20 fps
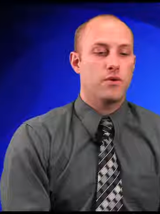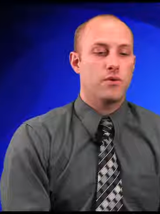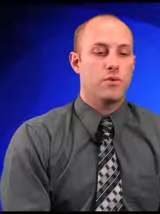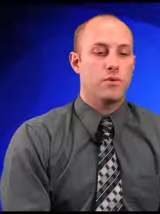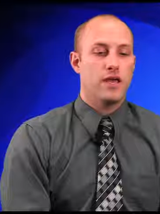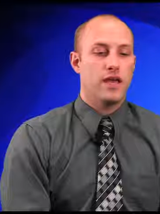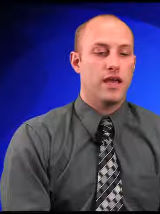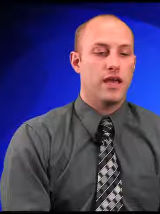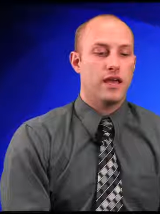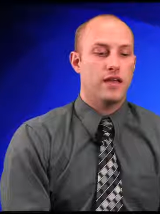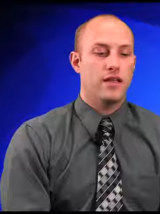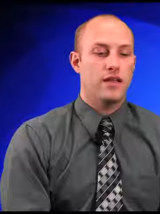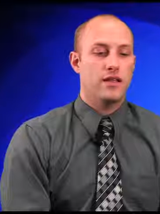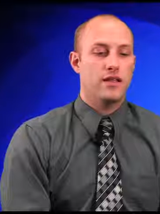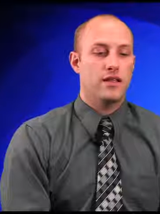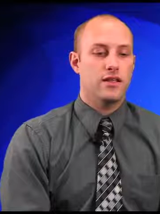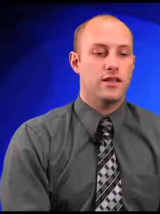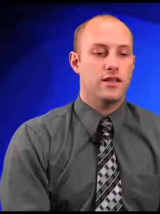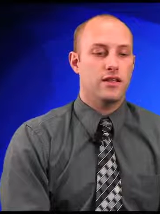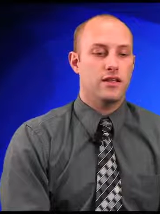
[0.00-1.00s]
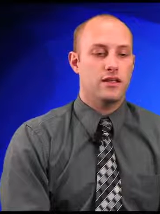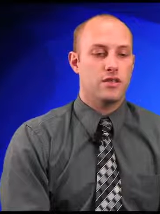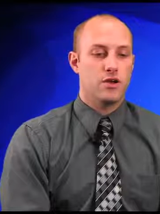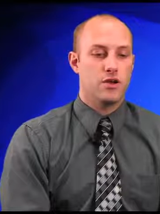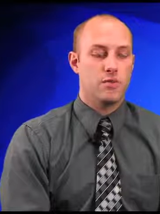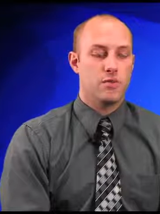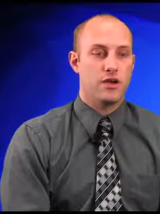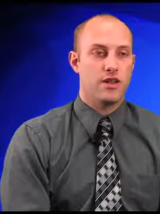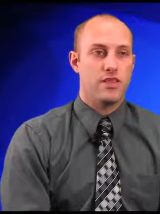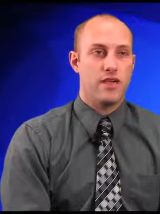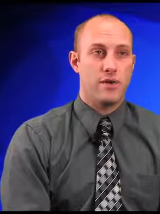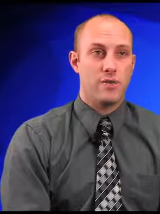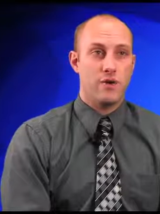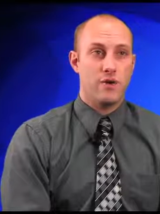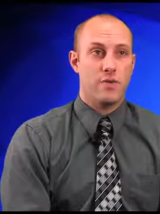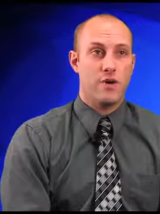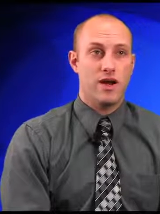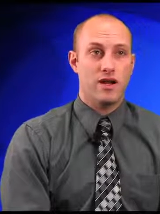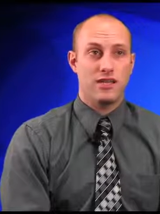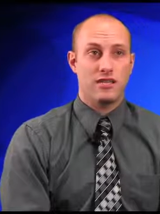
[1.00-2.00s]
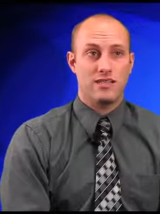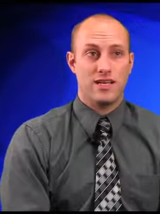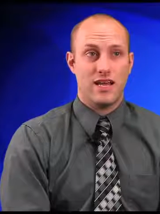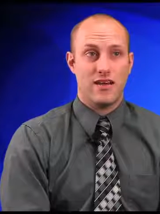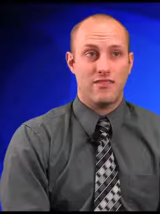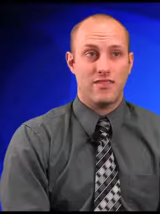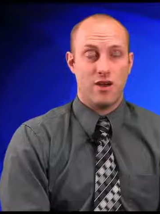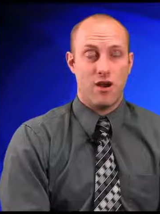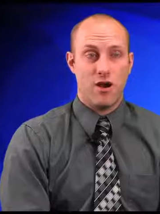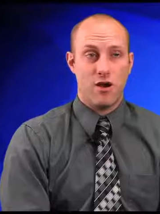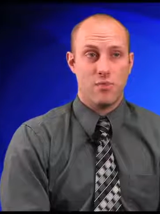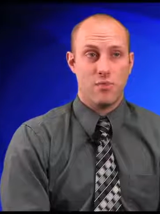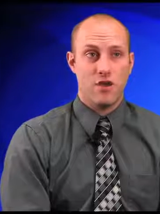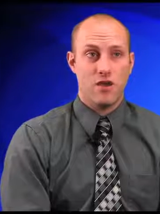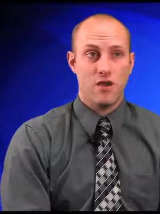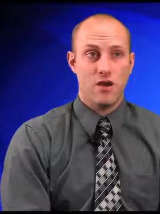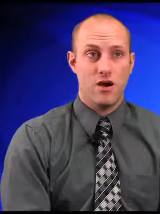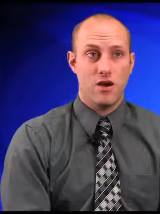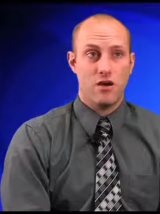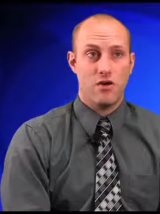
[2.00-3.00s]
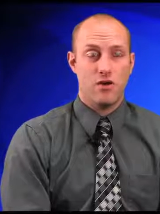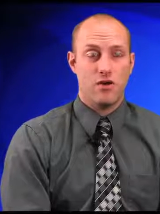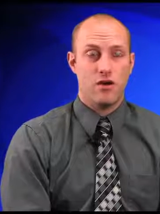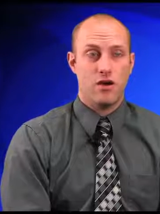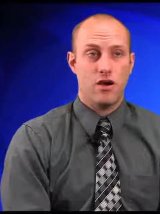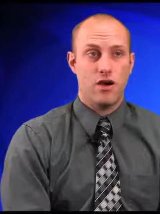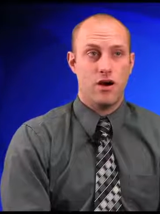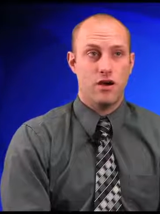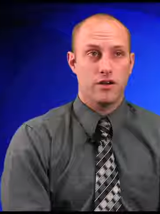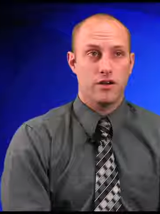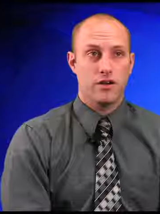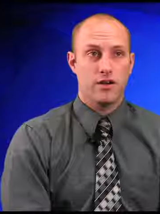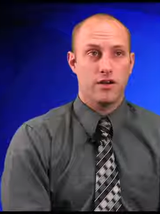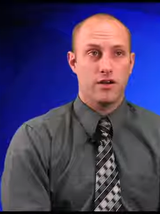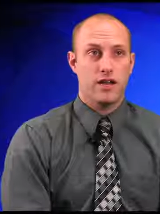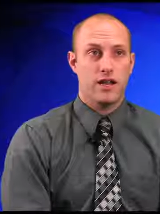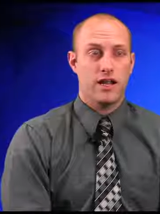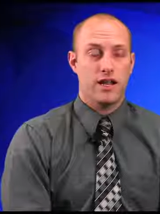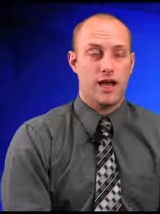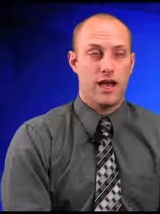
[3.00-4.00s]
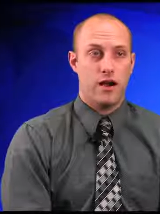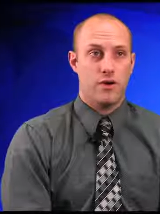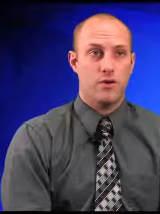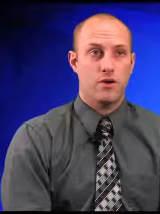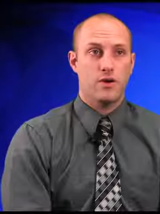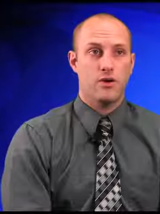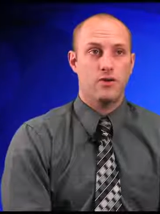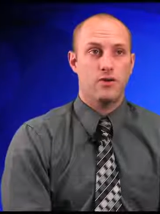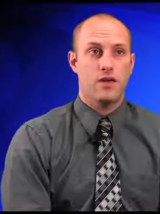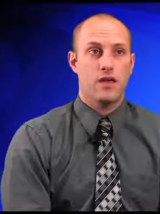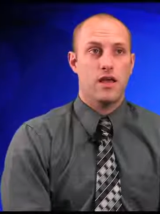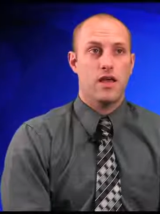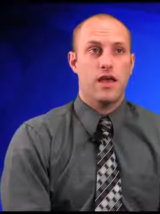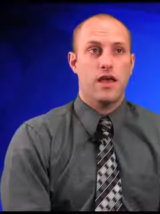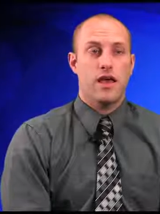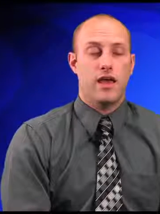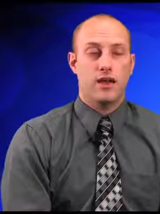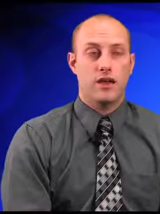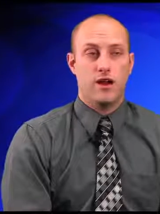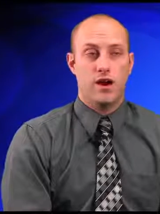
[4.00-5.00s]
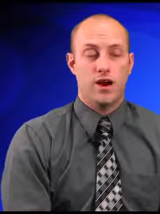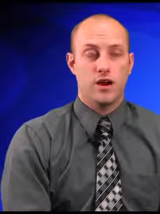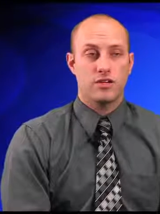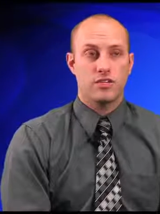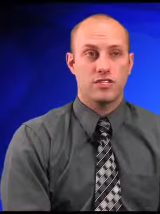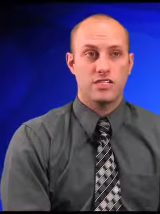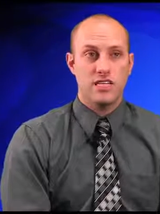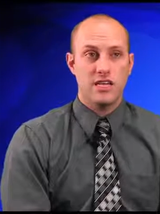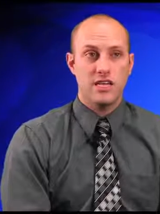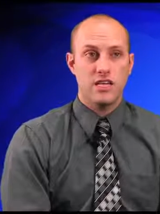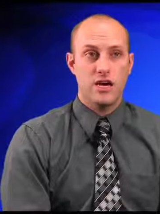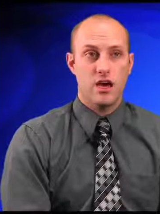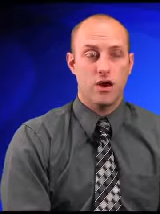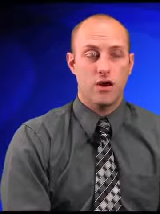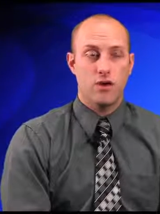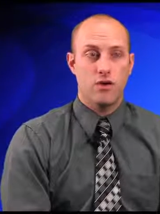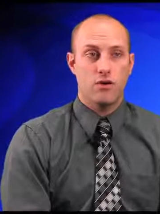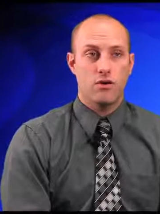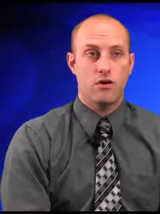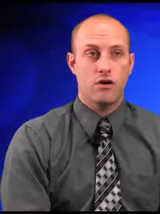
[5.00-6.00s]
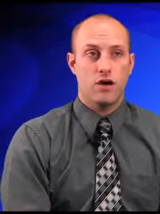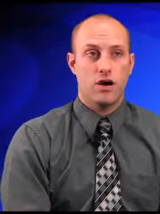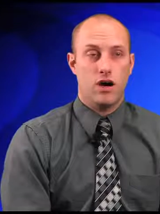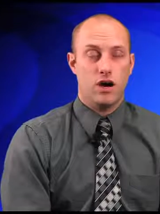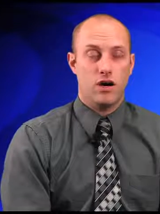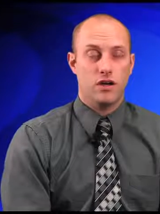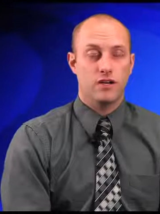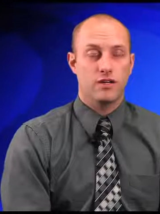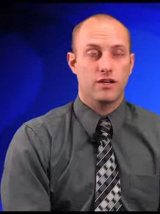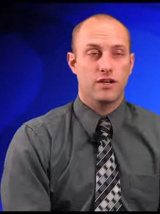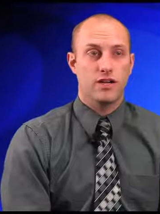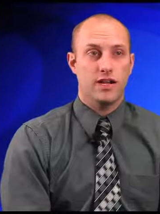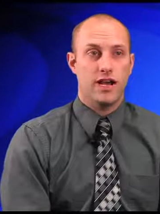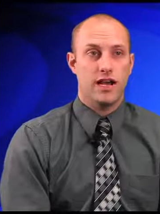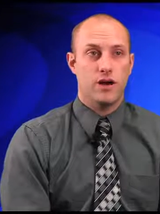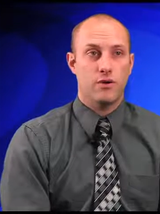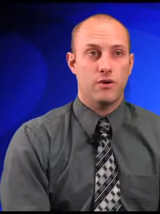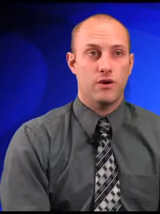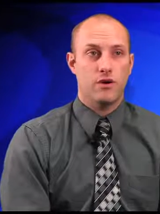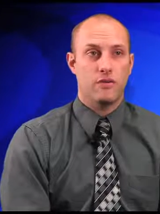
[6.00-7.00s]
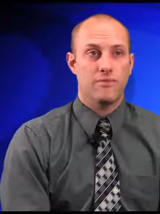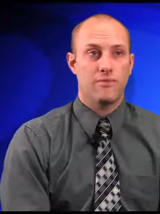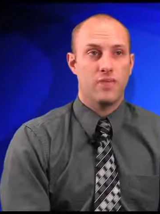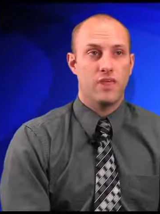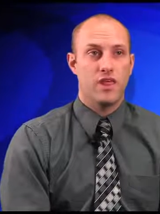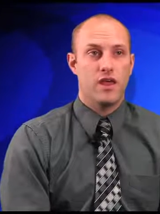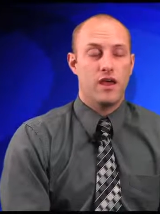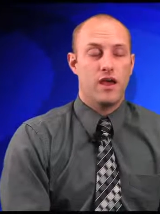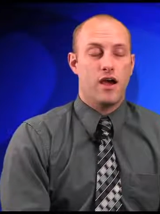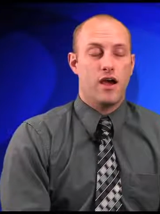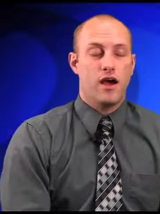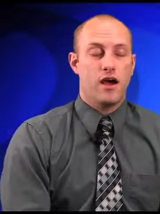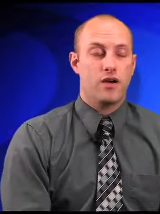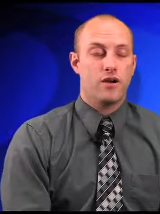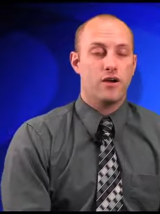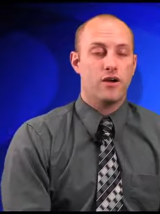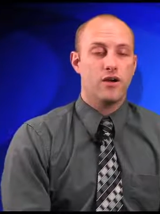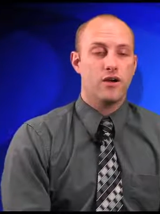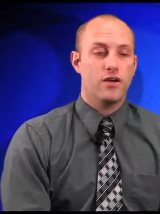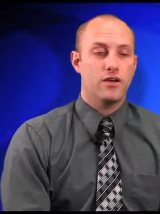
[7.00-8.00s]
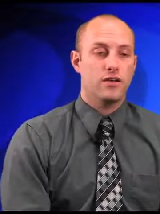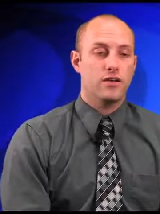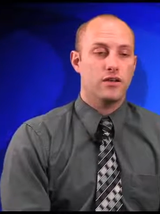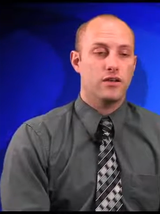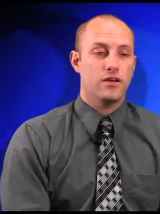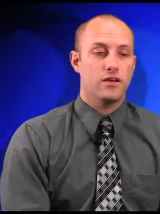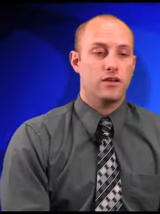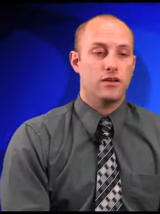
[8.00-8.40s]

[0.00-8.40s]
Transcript: we had determined that we wanted to have an RPO under an hour and an RTO under an hour. Our current